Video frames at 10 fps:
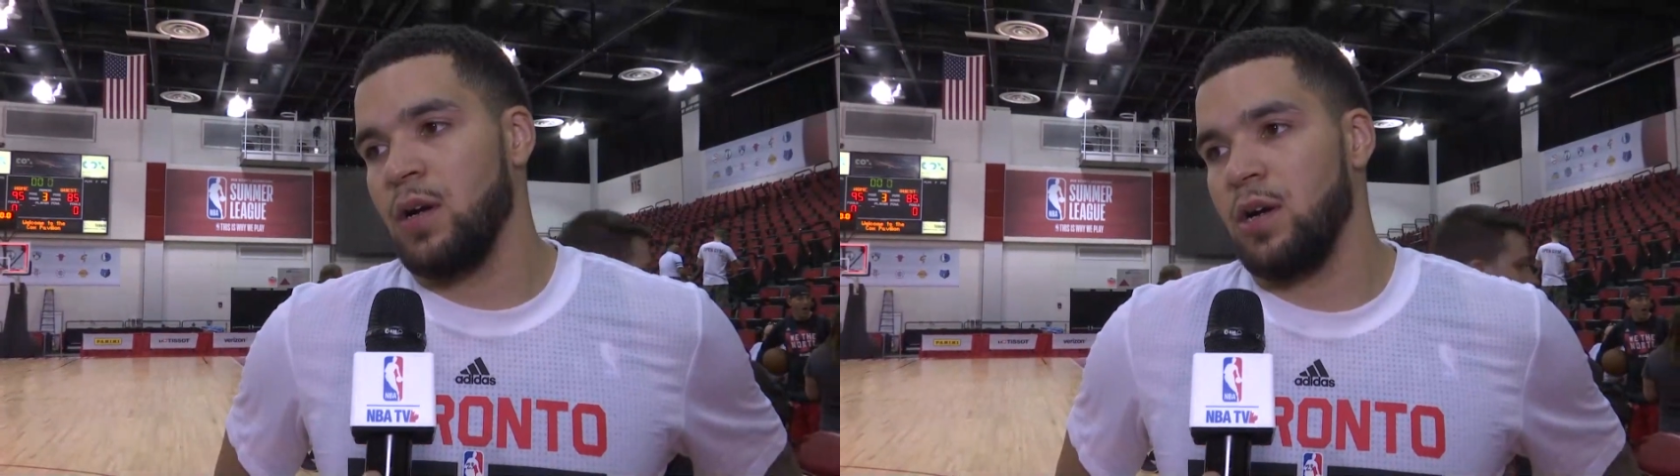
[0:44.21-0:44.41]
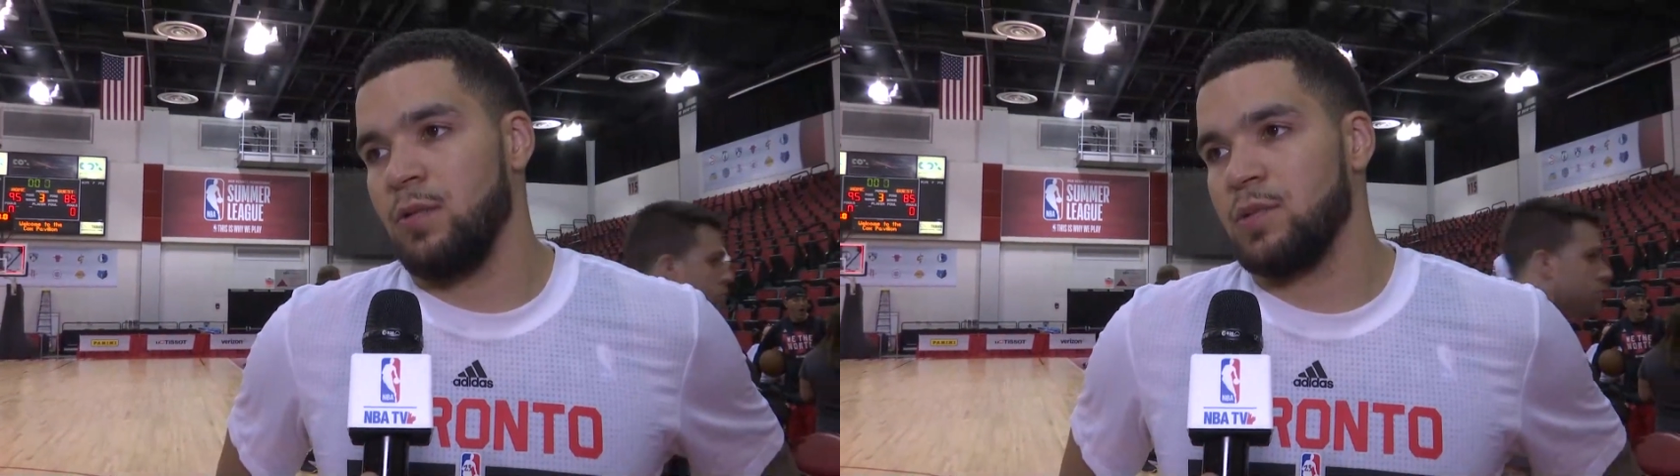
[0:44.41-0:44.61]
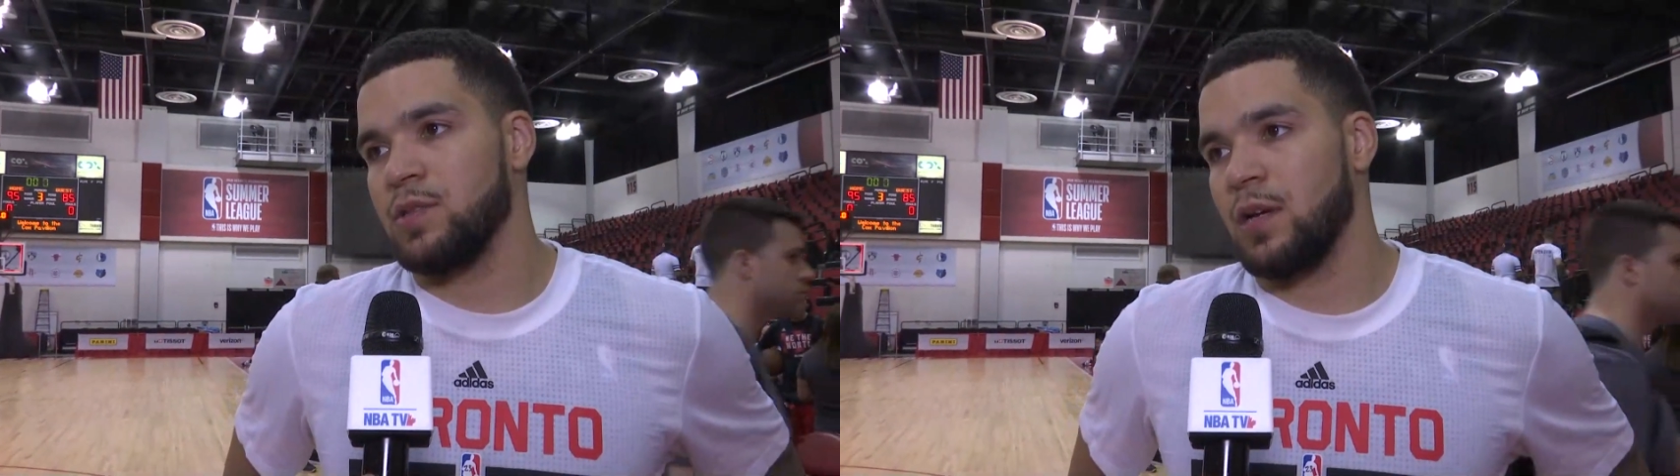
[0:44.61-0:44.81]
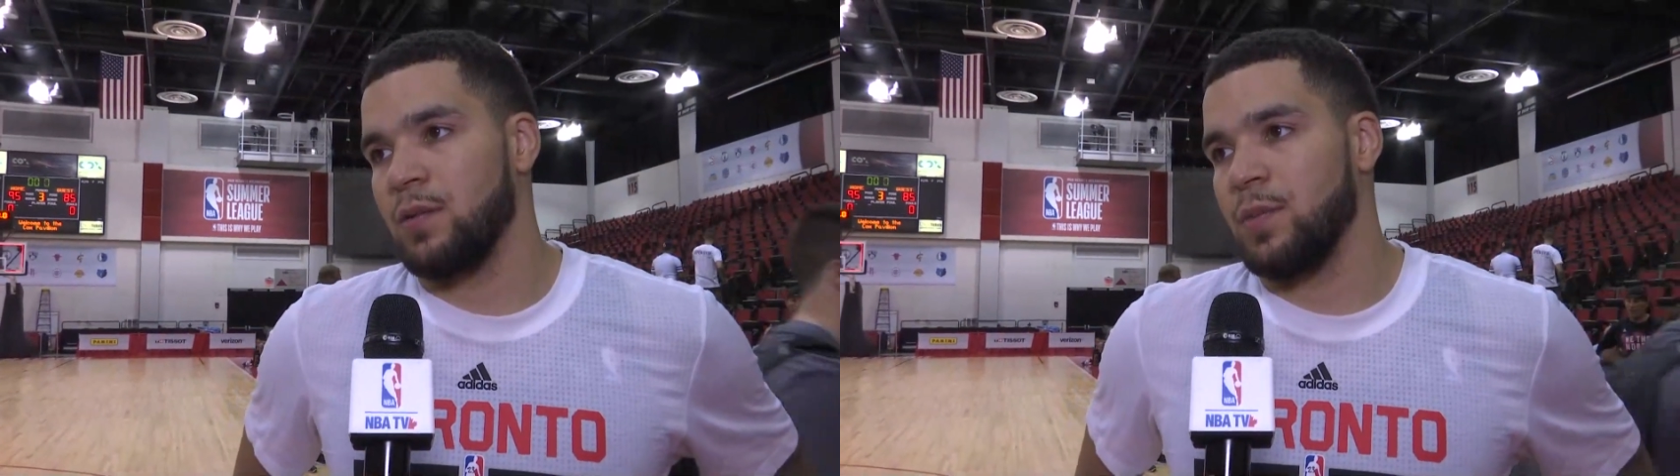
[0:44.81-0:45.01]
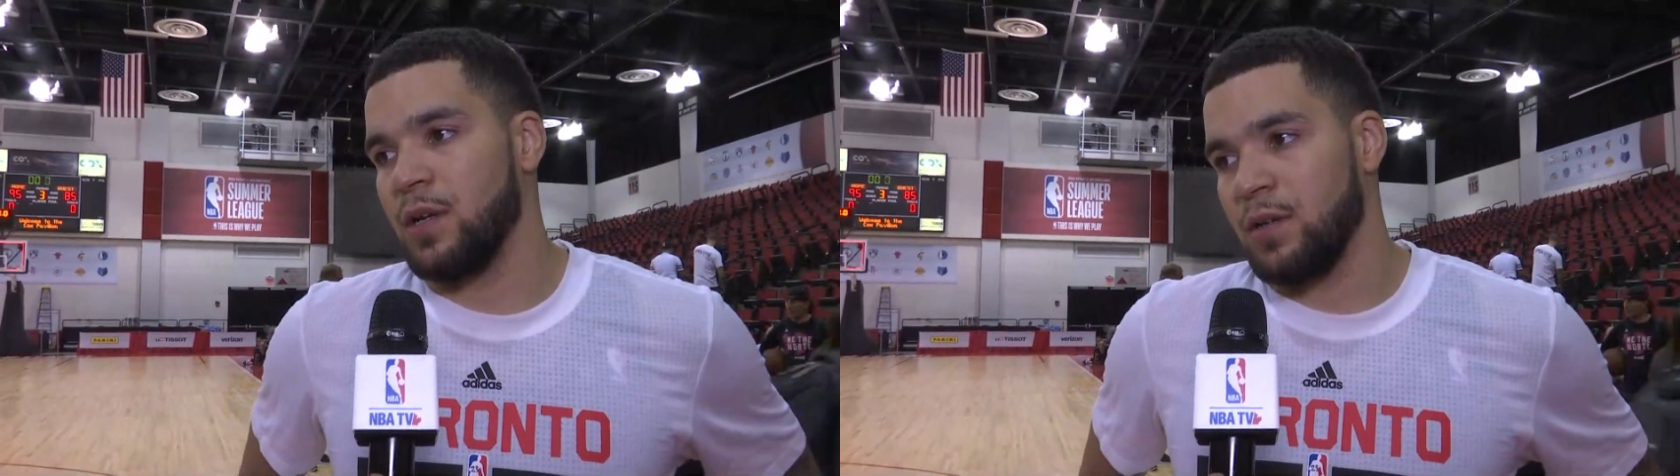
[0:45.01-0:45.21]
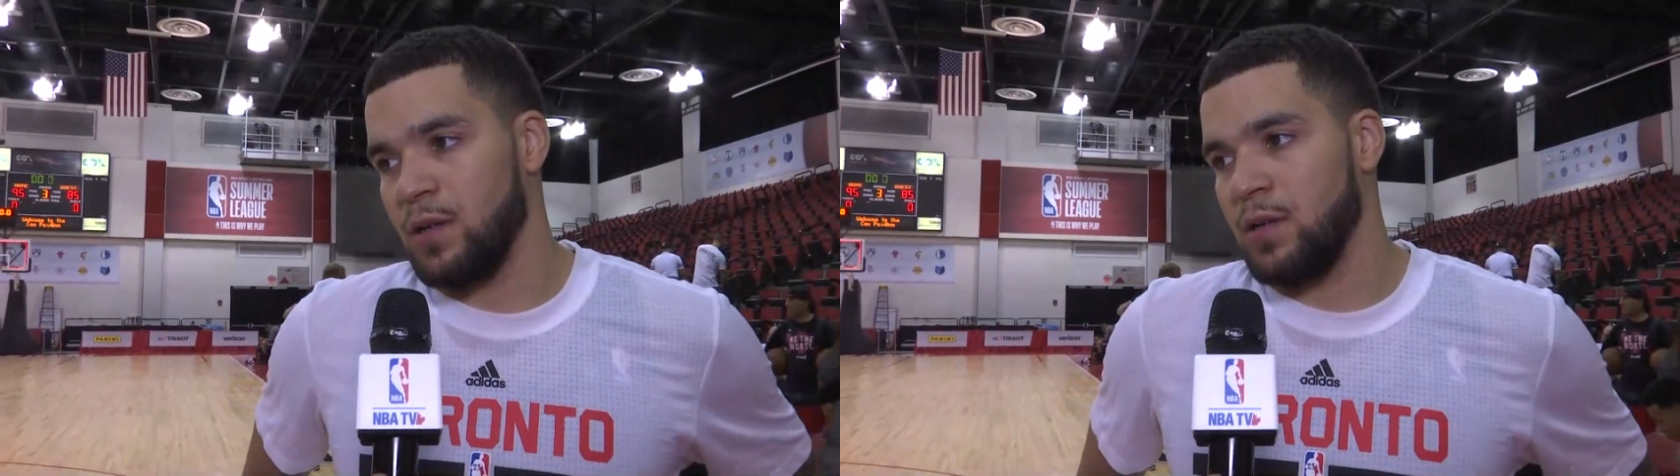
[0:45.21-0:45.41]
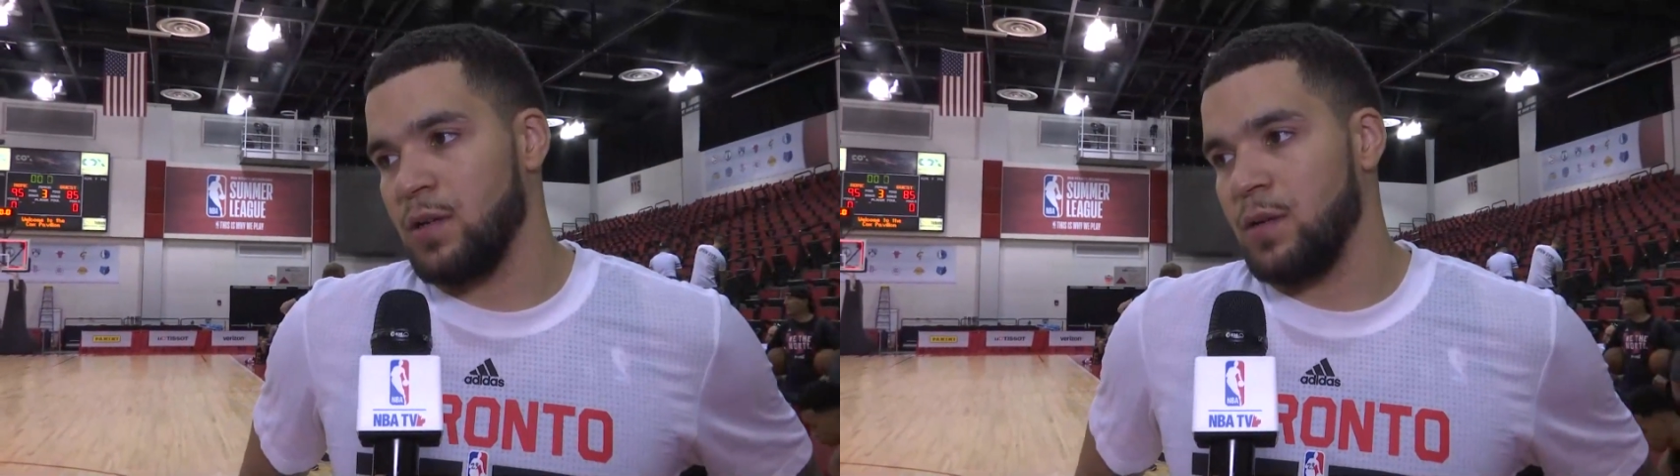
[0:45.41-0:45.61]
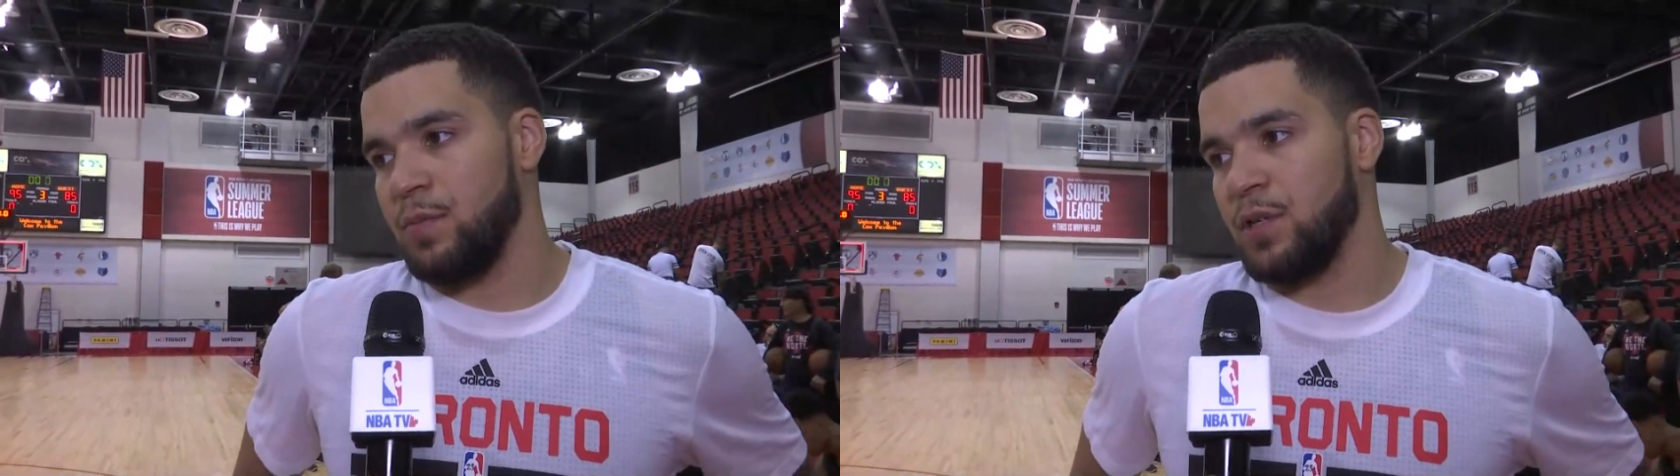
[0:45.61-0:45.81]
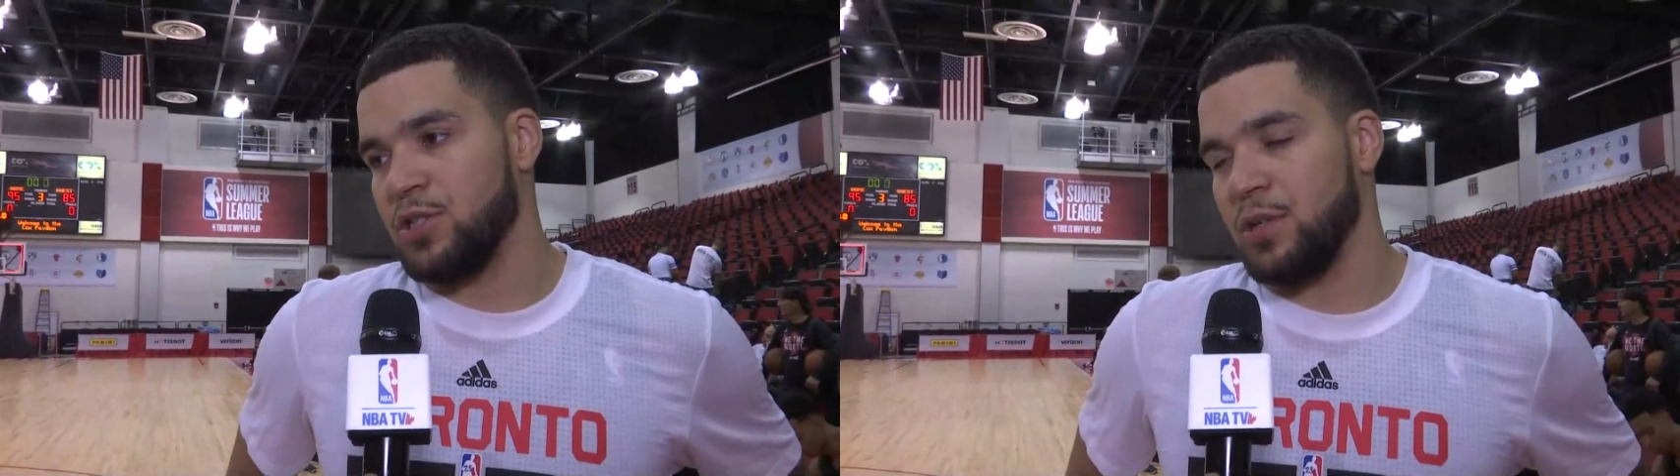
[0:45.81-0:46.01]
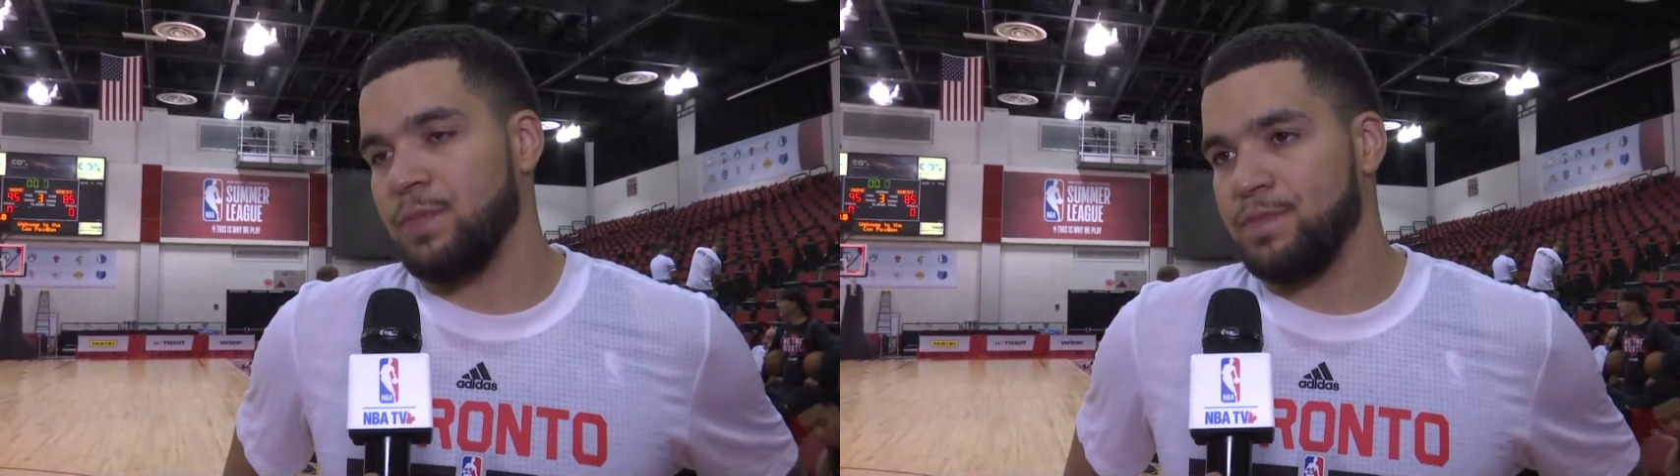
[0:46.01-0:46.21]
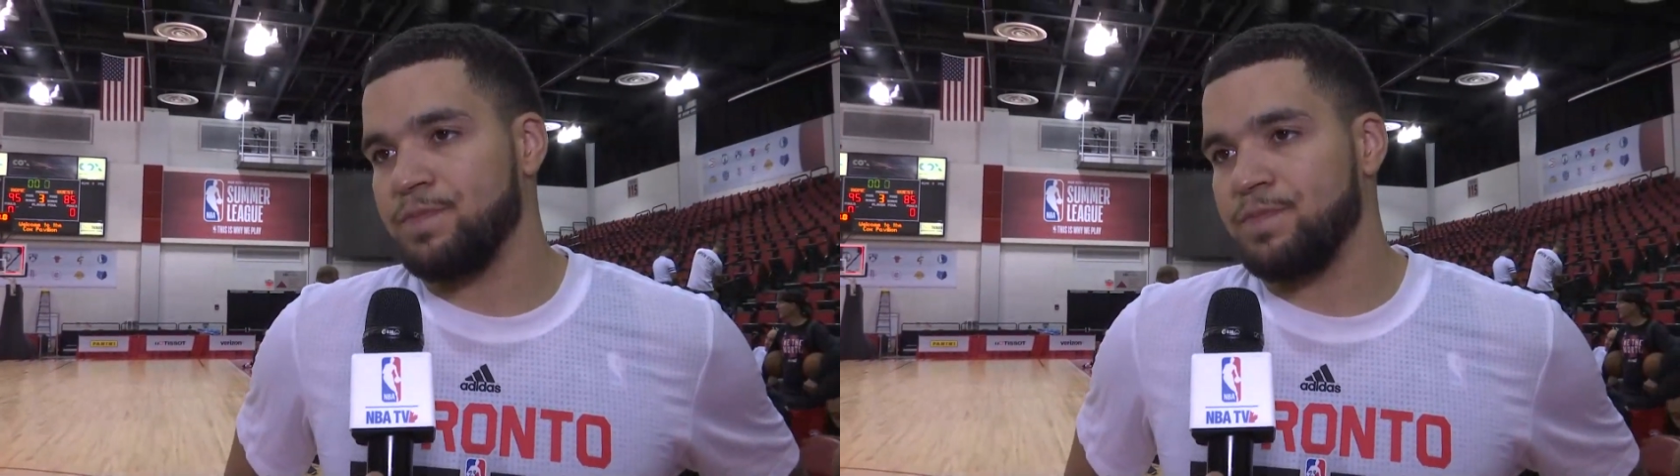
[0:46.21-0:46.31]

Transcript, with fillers: Um, it's time to make a, a, a big jump.